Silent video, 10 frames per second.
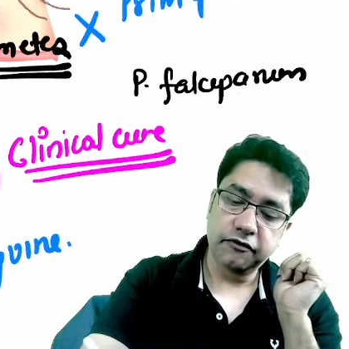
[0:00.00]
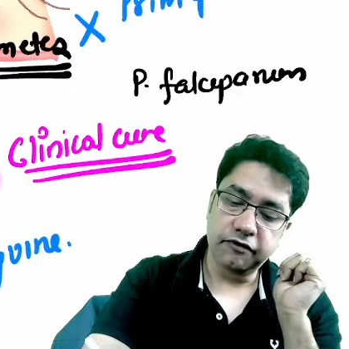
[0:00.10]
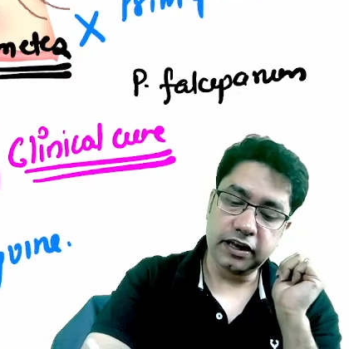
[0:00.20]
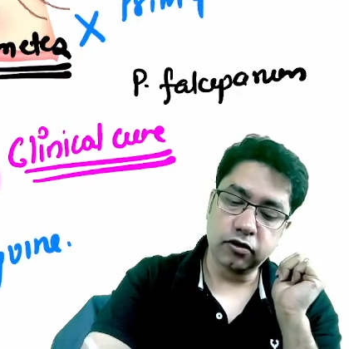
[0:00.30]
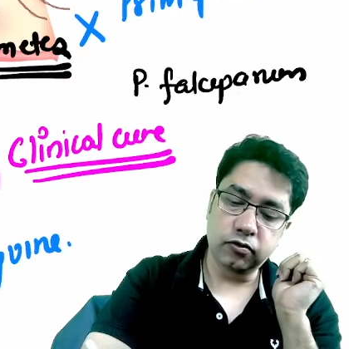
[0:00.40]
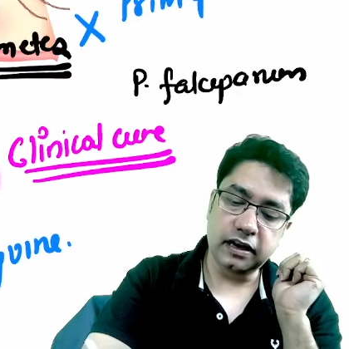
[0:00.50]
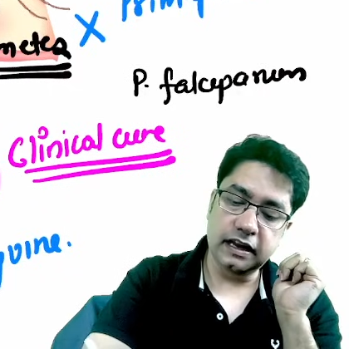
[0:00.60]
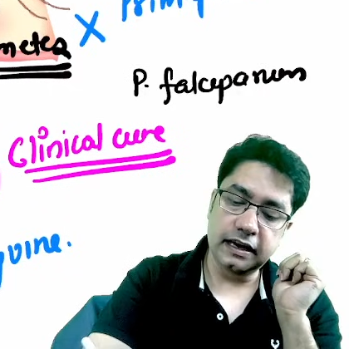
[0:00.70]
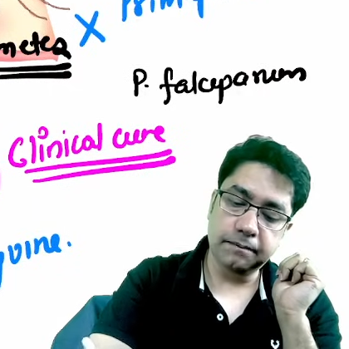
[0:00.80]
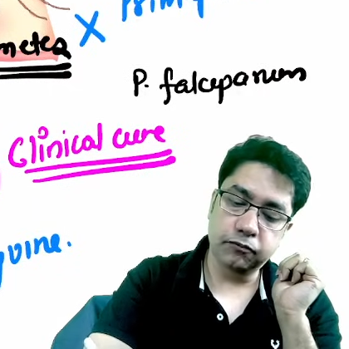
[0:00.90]
When you
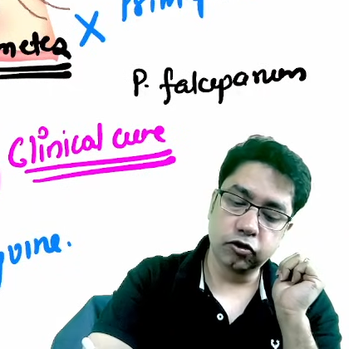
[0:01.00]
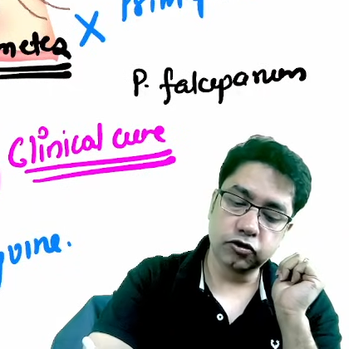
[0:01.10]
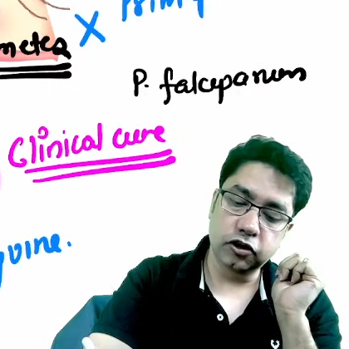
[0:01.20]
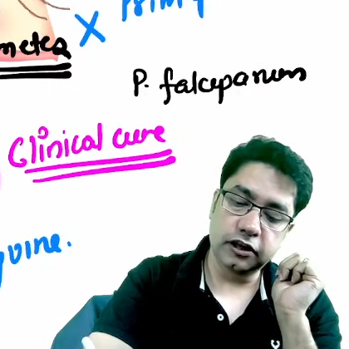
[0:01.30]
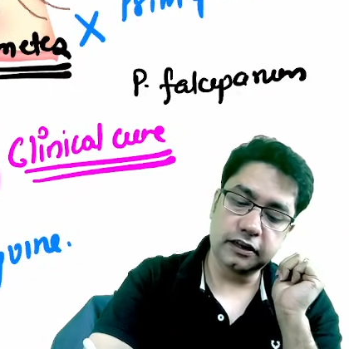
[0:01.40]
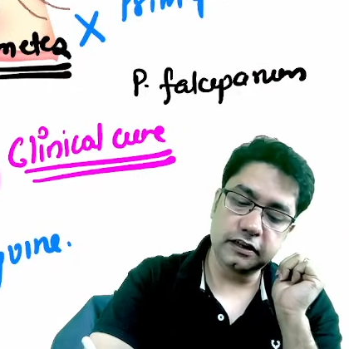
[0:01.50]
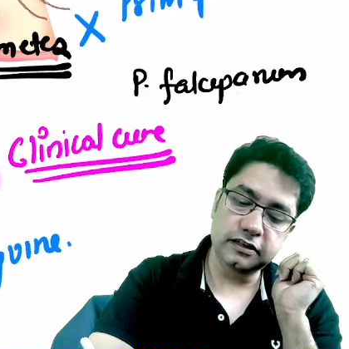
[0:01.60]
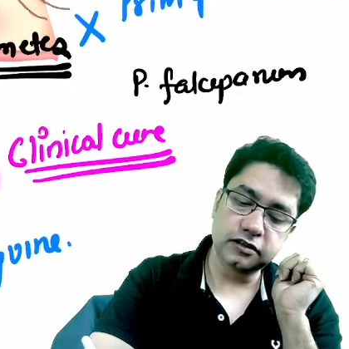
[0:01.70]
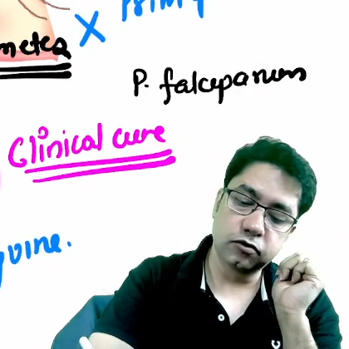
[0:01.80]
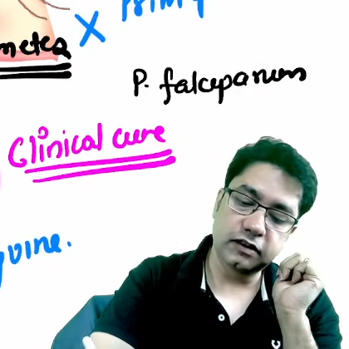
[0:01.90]
kill hypnozoite,
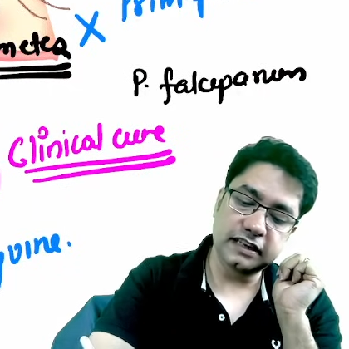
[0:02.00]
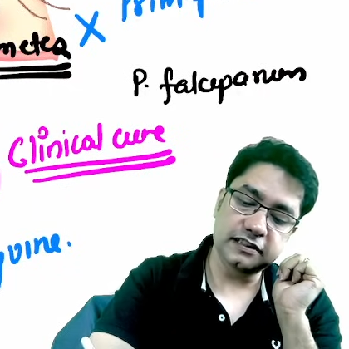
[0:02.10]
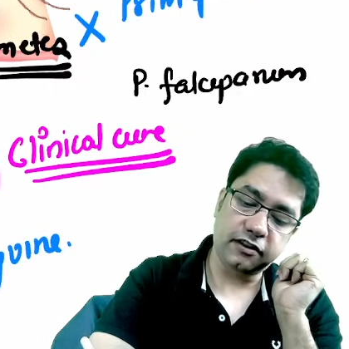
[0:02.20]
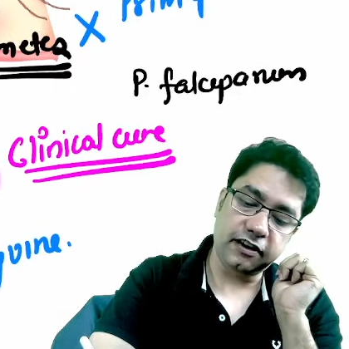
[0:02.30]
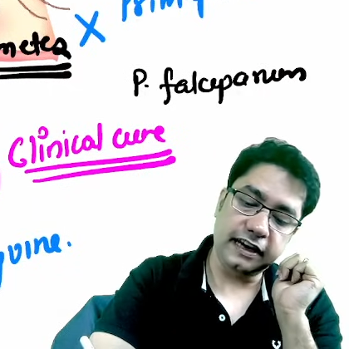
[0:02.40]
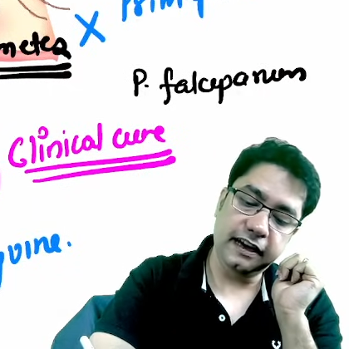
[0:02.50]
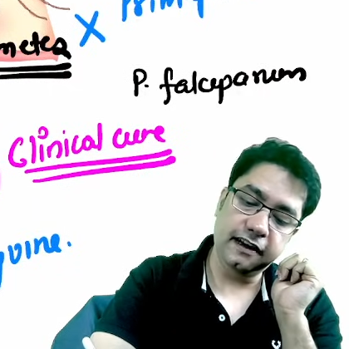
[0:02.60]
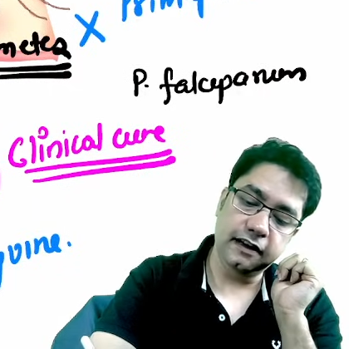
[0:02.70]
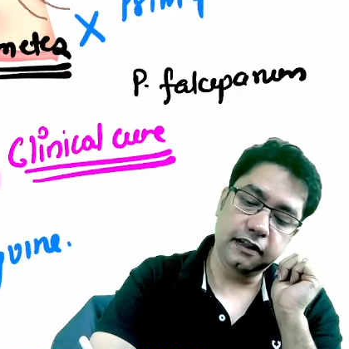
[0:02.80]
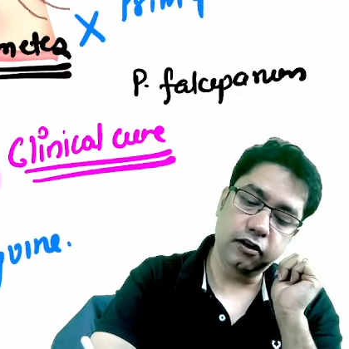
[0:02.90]
this is known as
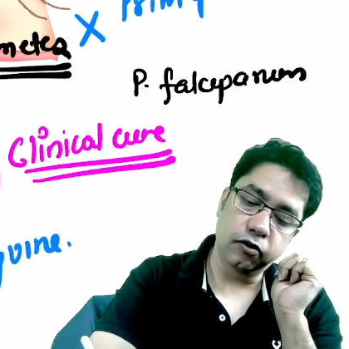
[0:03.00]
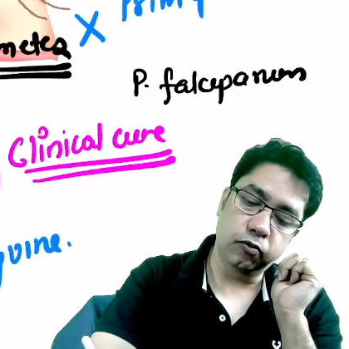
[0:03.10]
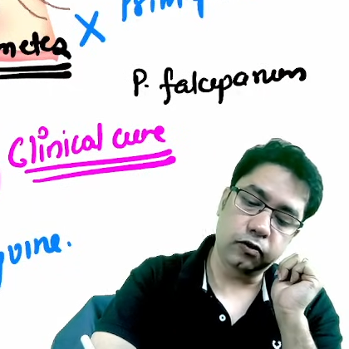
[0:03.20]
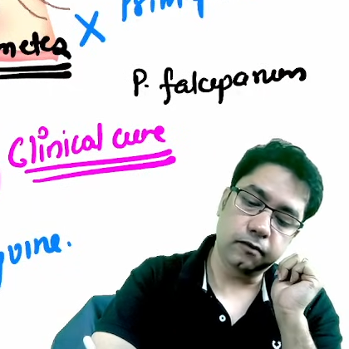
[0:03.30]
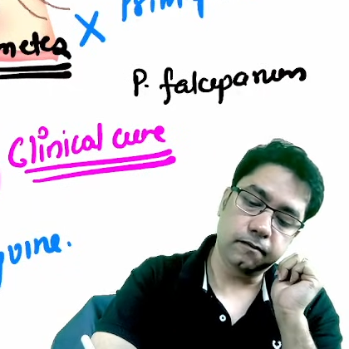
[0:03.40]
radical cure.